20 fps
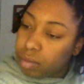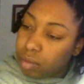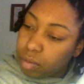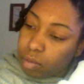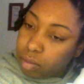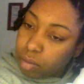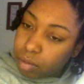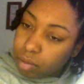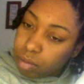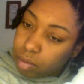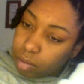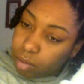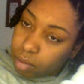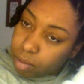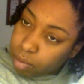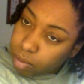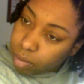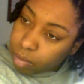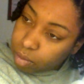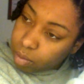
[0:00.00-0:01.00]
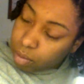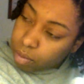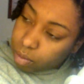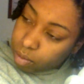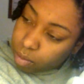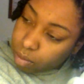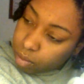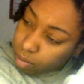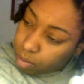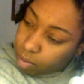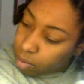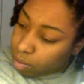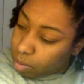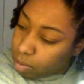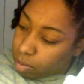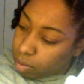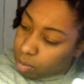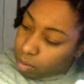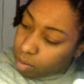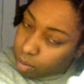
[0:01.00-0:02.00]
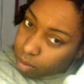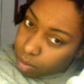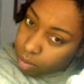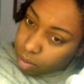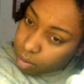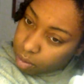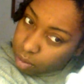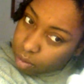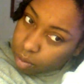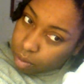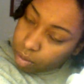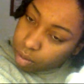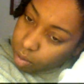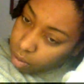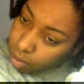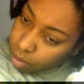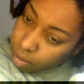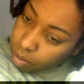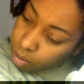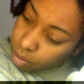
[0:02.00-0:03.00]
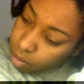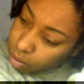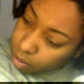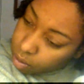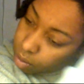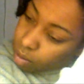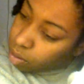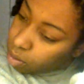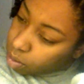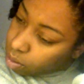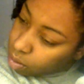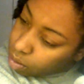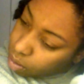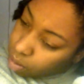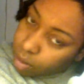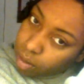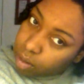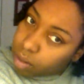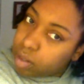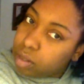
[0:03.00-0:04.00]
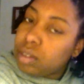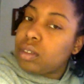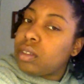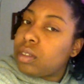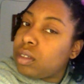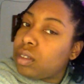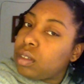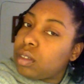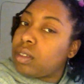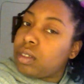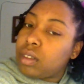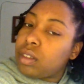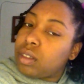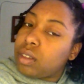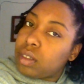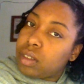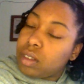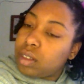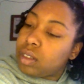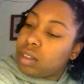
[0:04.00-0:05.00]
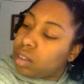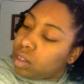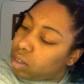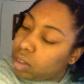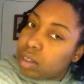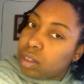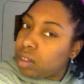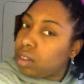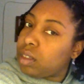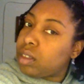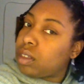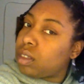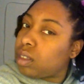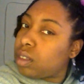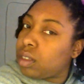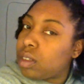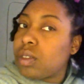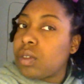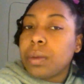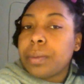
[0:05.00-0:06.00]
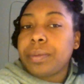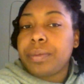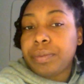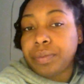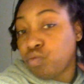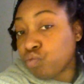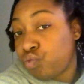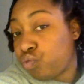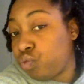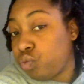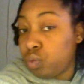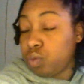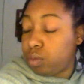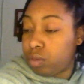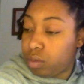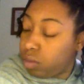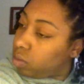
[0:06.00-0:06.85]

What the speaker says: This is the actual next day, and I wasn't really going anywhere, but I wanted to take my hair out